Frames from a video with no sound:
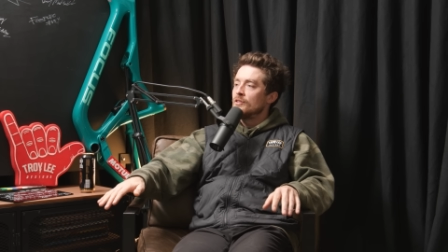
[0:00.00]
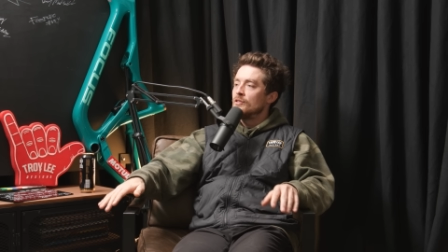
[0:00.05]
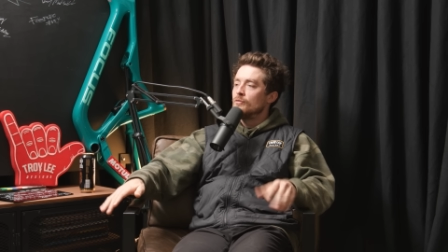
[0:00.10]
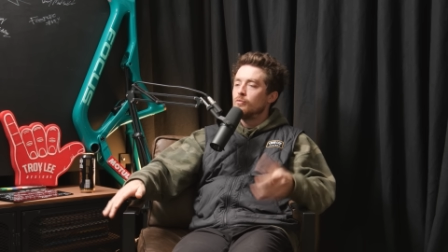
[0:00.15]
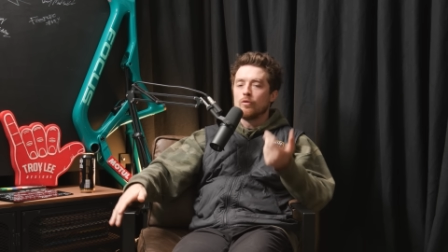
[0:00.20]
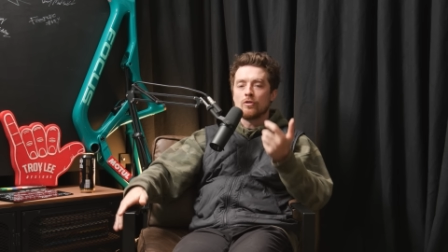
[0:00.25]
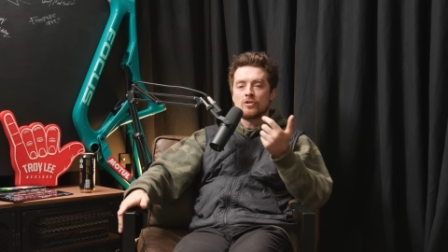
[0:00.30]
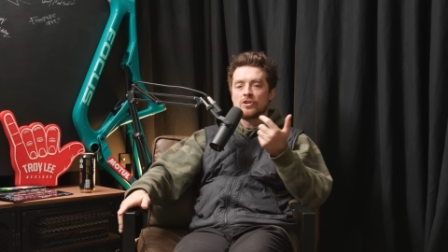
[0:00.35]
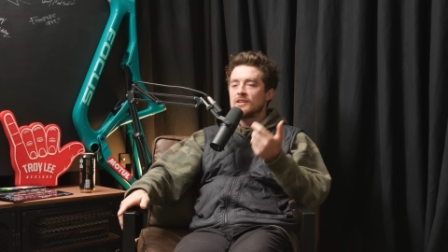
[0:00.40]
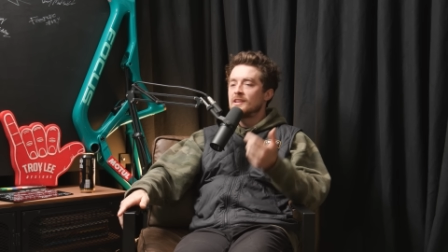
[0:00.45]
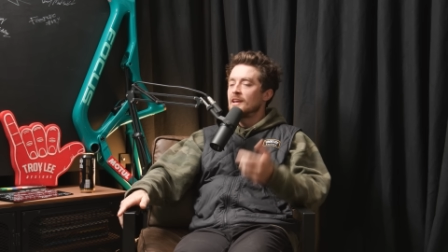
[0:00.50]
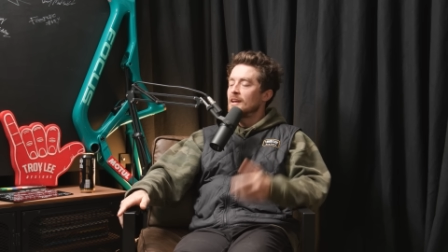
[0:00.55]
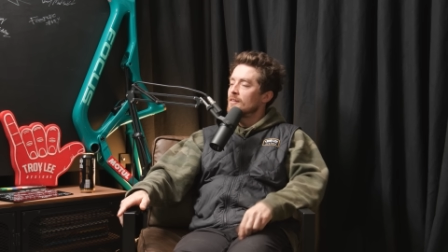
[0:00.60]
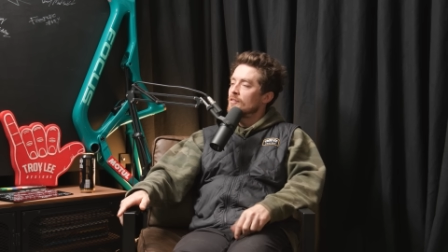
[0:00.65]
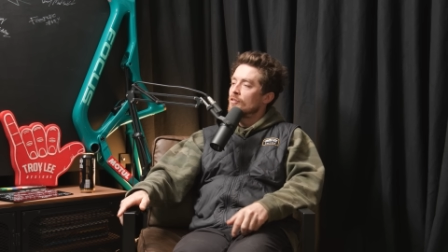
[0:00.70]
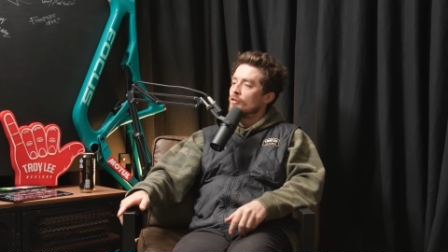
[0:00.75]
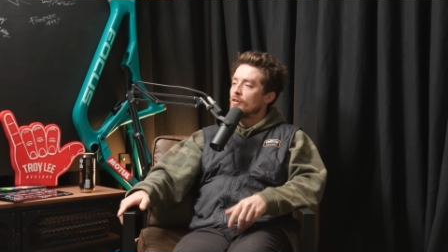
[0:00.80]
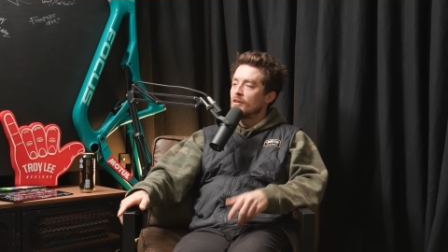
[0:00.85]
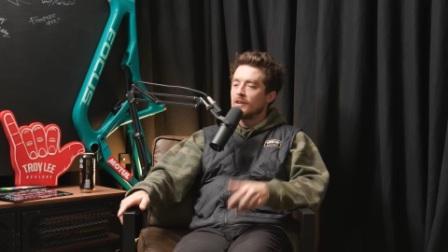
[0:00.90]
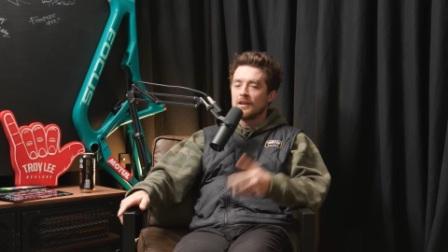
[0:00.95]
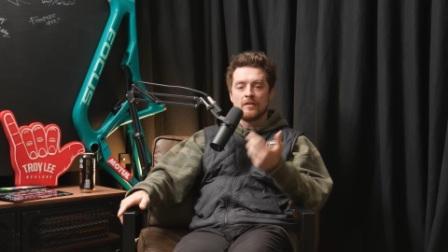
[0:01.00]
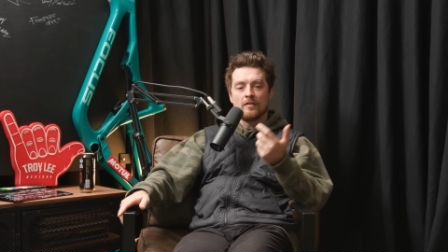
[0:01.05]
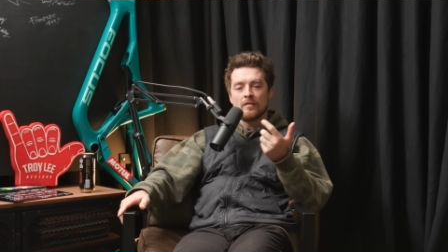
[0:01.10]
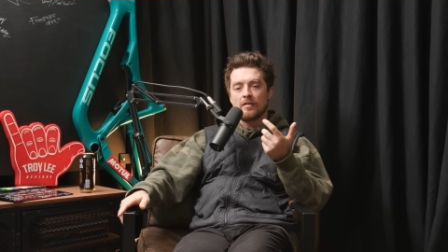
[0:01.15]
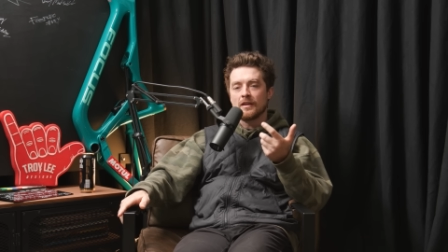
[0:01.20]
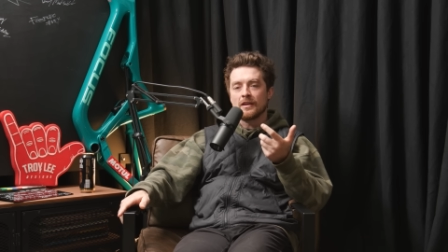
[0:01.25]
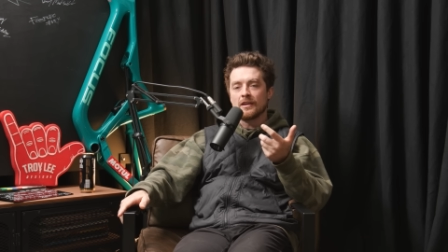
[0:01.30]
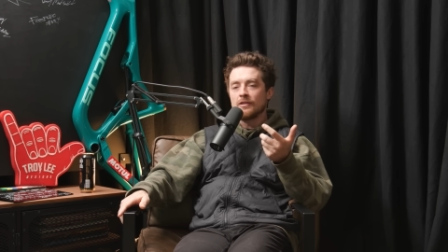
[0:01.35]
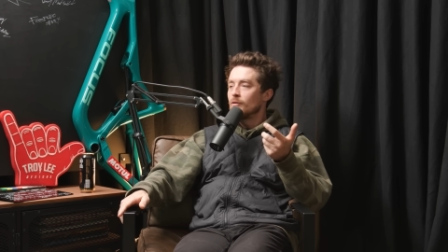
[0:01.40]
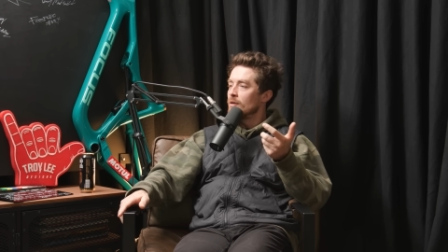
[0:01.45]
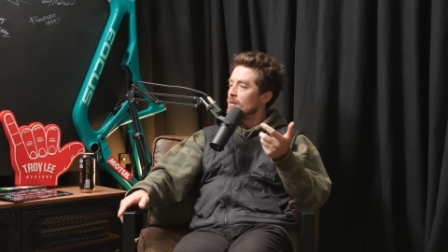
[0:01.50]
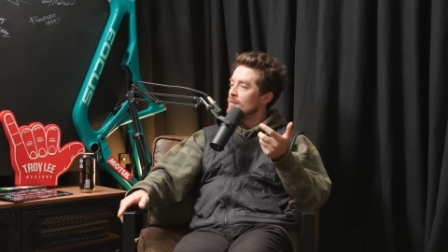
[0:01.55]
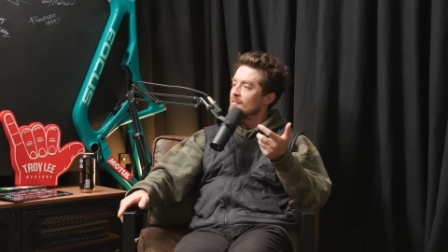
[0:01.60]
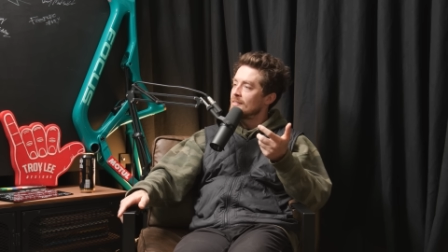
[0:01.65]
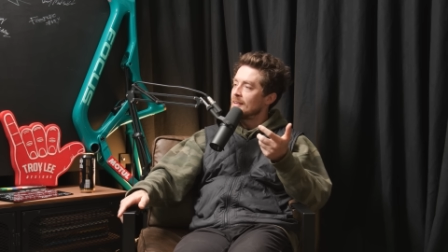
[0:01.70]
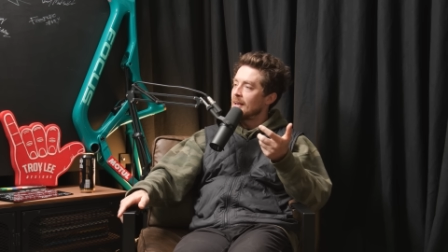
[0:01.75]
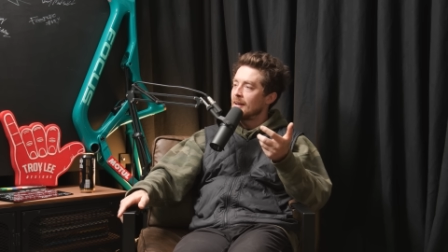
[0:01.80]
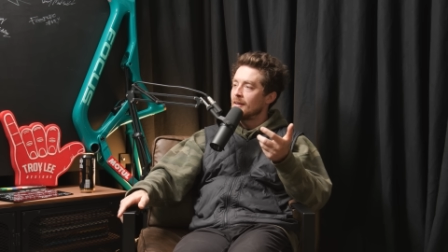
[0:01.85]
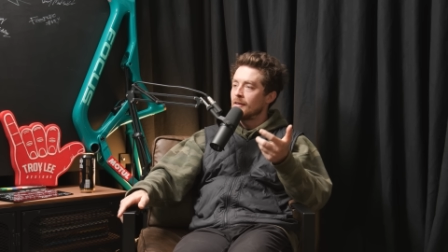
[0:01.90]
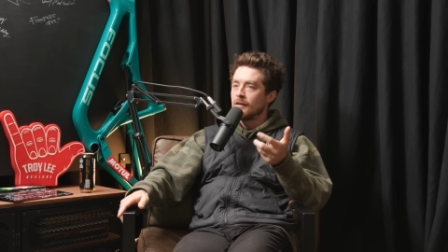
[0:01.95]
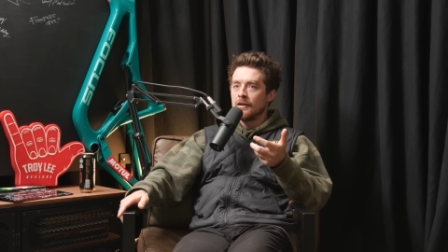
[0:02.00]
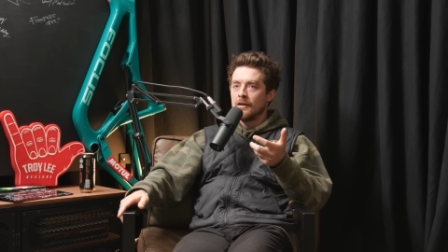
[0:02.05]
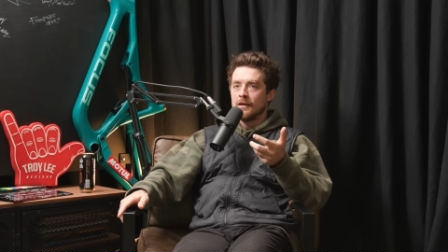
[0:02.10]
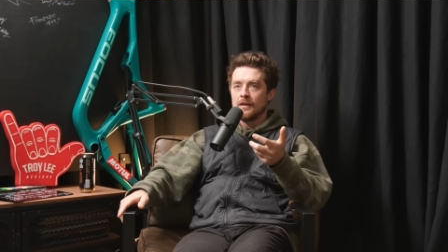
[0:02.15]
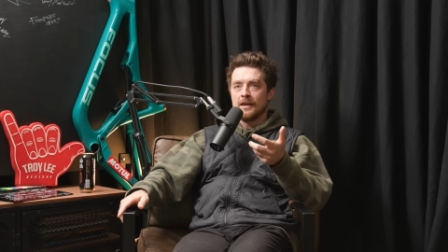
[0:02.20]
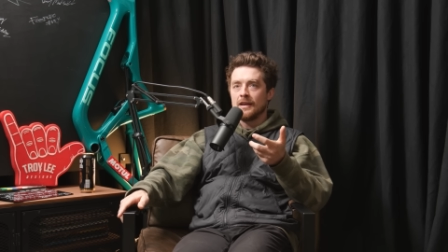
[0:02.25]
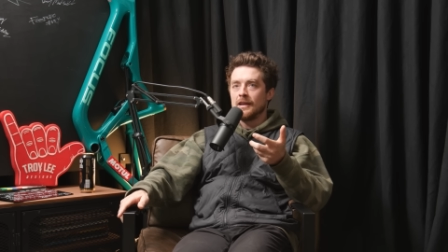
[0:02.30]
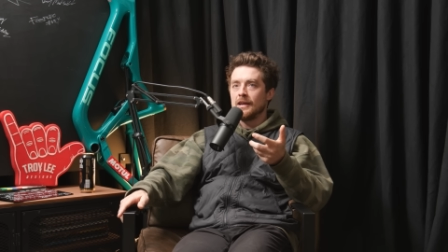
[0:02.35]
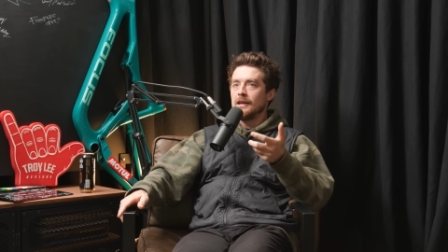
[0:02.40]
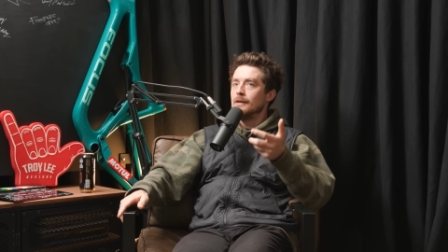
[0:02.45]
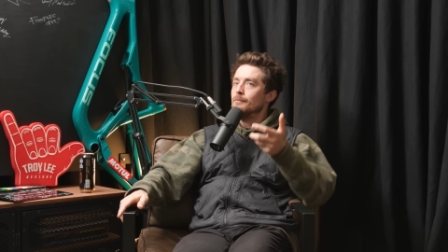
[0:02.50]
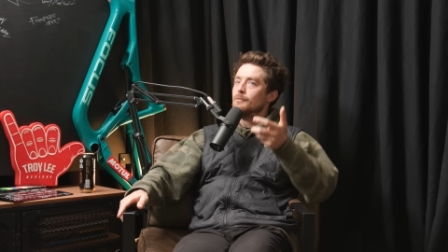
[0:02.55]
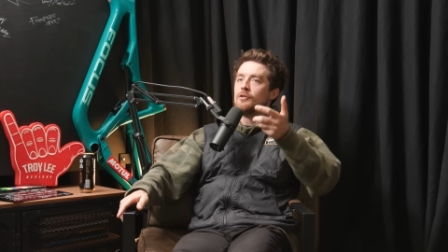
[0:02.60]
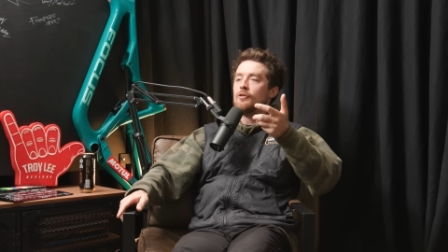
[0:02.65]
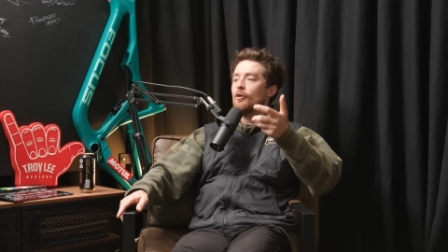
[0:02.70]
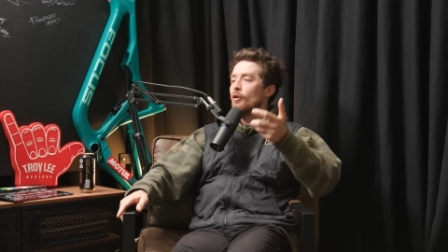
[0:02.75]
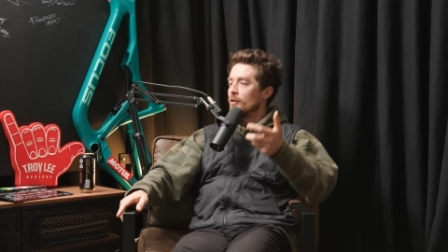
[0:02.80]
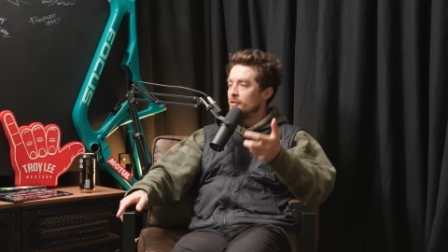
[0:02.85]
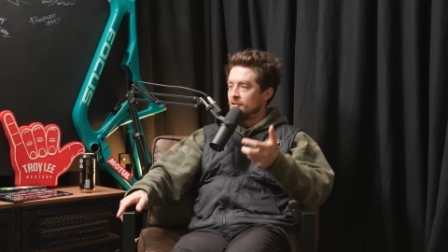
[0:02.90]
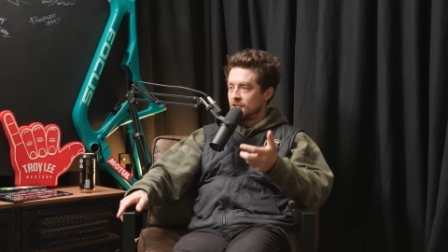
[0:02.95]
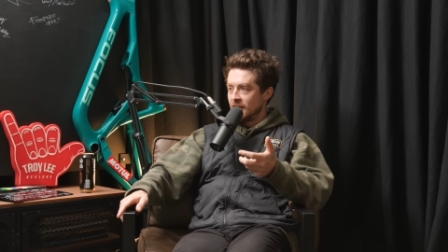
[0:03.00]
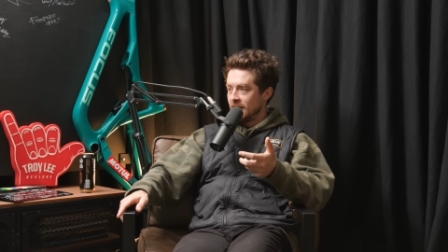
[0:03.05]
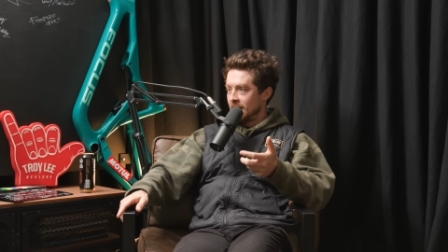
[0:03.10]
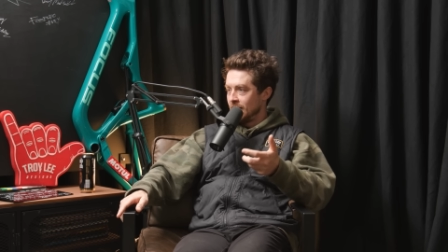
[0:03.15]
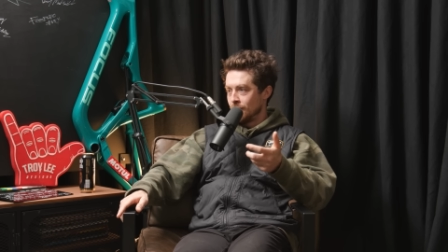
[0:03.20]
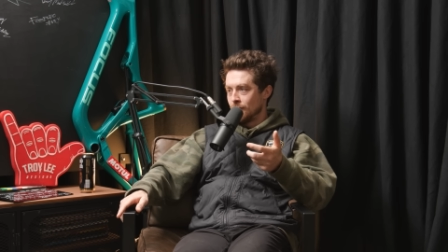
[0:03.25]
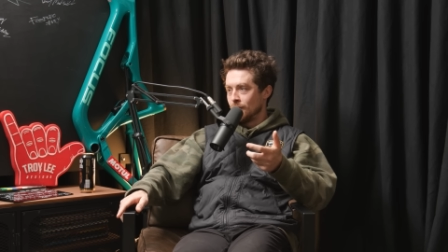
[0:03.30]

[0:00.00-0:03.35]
You watch a TikTok and you think you understand immunology